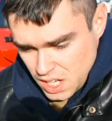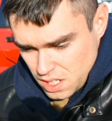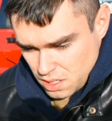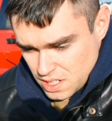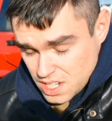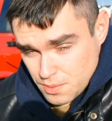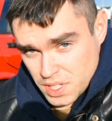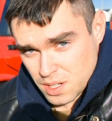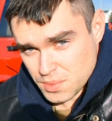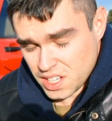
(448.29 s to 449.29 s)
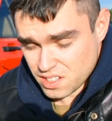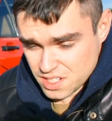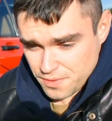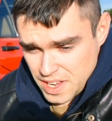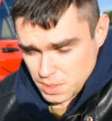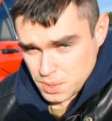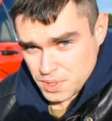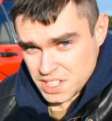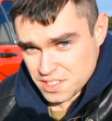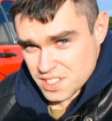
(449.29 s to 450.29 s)
You know, that's how we come together as a family.
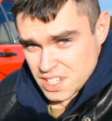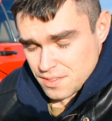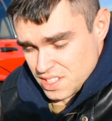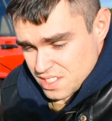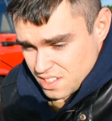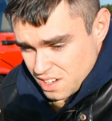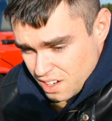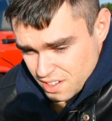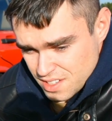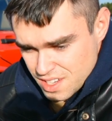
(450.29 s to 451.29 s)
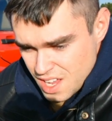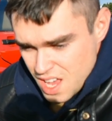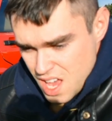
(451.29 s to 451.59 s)
We need to save these cars.